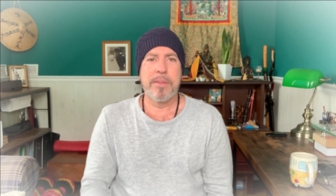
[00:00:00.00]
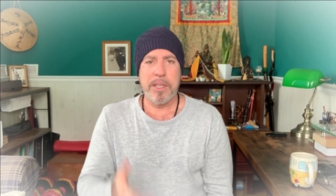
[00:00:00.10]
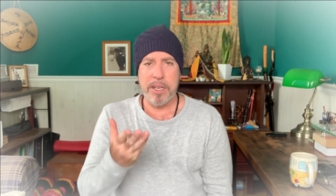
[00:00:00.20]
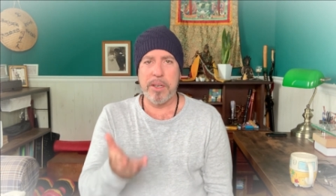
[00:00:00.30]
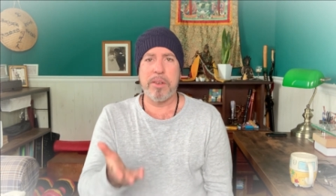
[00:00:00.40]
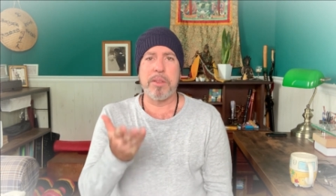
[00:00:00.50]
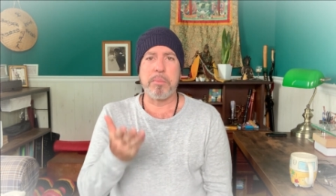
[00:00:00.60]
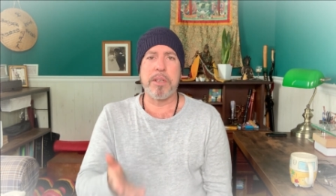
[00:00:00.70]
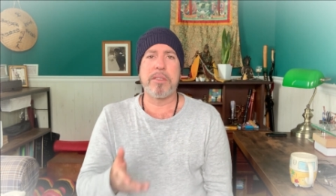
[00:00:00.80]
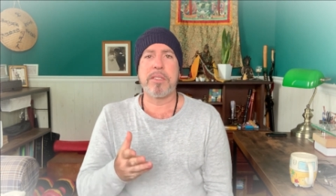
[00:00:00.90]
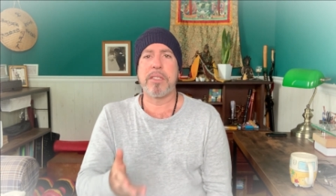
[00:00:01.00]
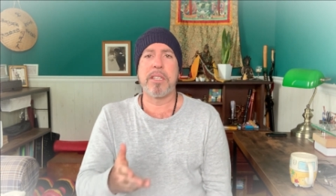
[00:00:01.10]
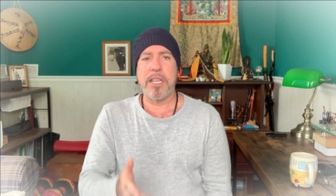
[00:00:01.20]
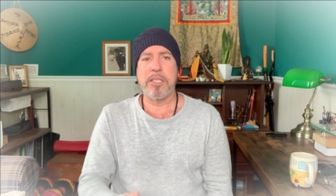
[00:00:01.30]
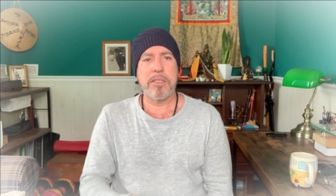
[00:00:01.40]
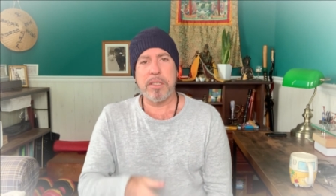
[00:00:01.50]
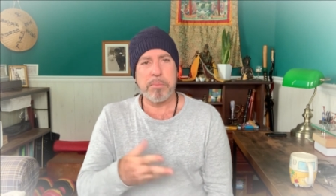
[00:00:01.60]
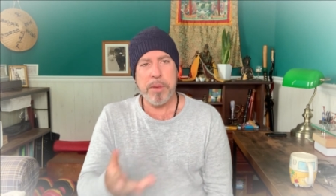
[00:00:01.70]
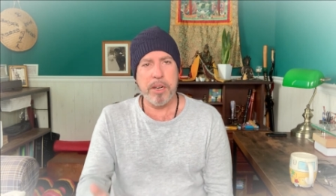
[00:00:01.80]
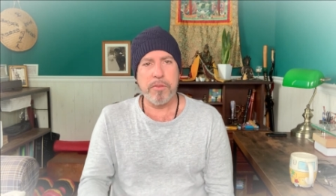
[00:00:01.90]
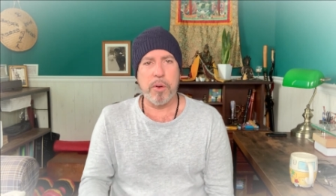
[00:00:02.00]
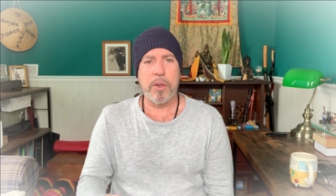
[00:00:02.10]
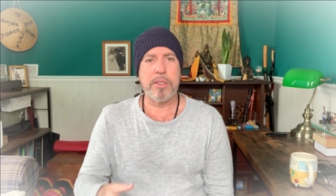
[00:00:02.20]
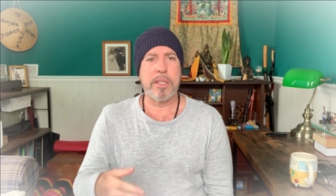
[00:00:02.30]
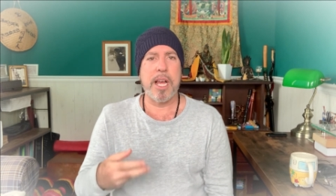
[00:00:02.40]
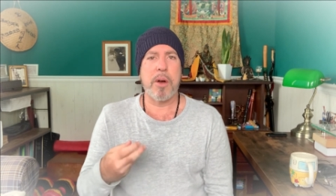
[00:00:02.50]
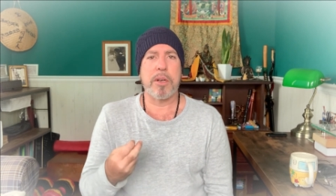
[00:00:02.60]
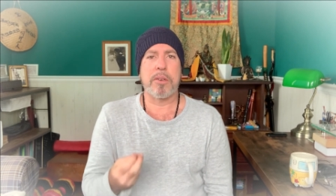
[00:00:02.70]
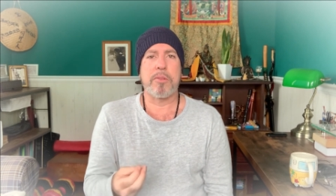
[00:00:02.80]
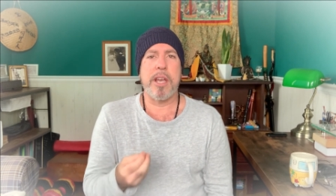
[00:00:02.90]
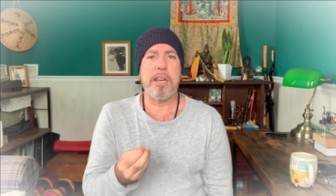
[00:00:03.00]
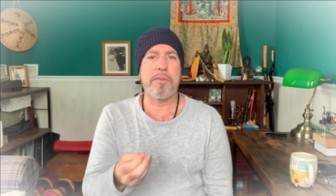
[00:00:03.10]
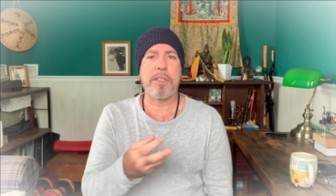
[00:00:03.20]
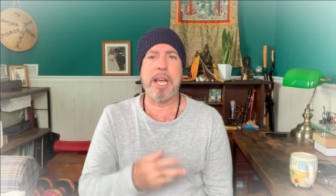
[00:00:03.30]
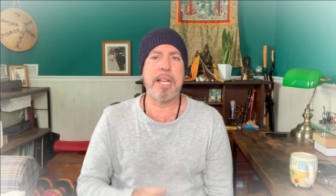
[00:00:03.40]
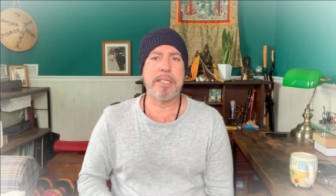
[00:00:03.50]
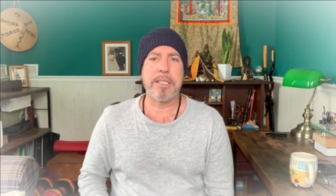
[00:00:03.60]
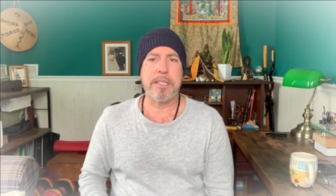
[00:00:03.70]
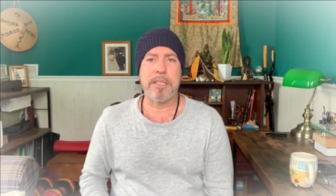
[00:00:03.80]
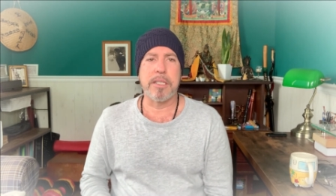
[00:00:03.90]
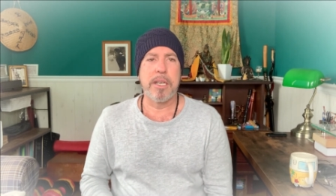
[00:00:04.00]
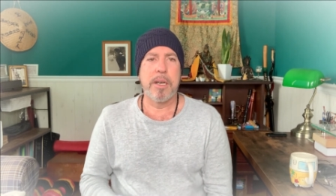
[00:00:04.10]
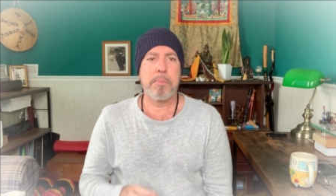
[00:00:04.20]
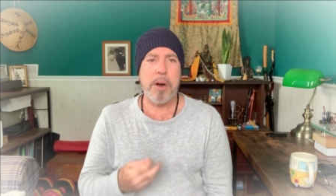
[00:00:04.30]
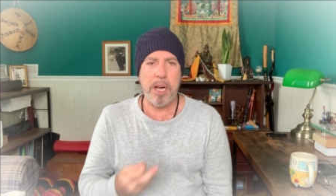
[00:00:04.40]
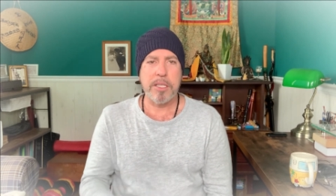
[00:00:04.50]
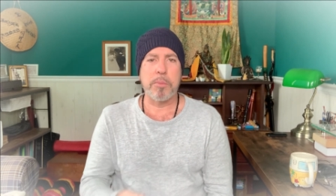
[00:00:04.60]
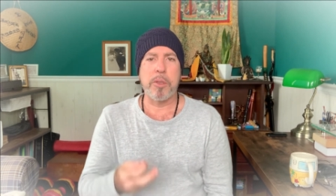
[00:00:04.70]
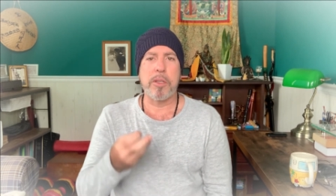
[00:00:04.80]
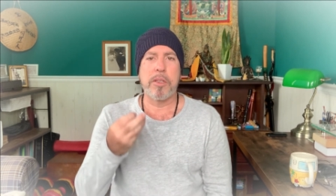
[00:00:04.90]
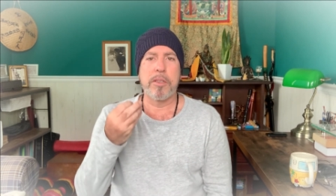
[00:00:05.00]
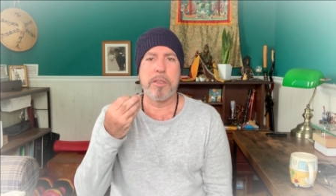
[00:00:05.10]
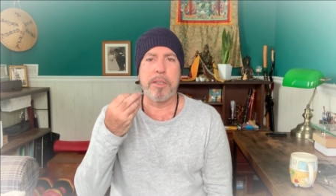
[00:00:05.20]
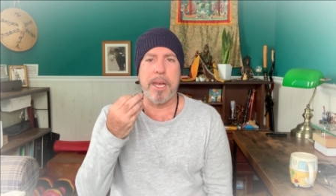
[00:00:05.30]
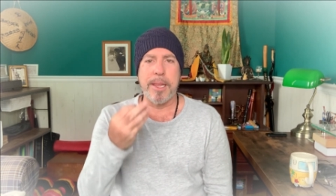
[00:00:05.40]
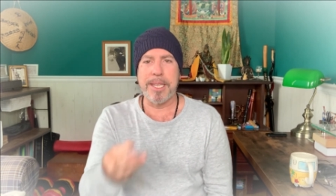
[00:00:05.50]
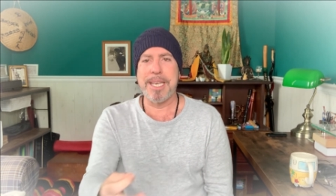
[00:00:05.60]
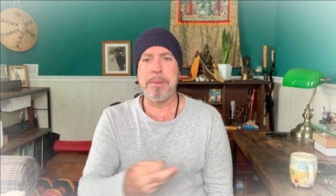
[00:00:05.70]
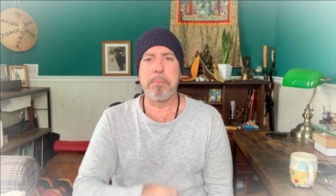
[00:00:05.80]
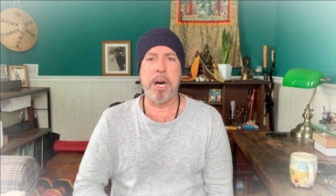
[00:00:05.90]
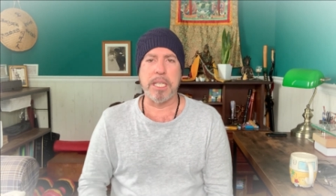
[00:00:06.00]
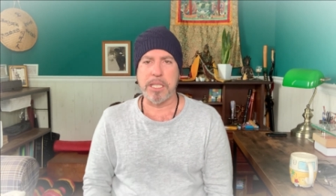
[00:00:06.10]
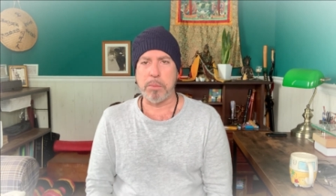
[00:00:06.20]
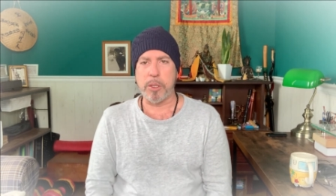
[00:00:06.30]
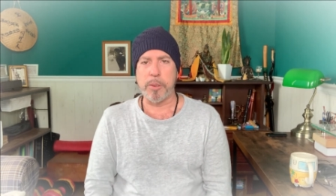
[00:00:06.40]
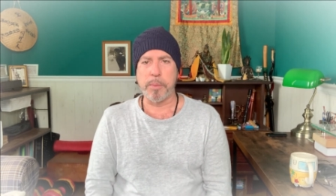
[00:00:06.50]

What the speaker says: Here, the myths and legends and metaphors allow a creative glance into the possible and the impossible.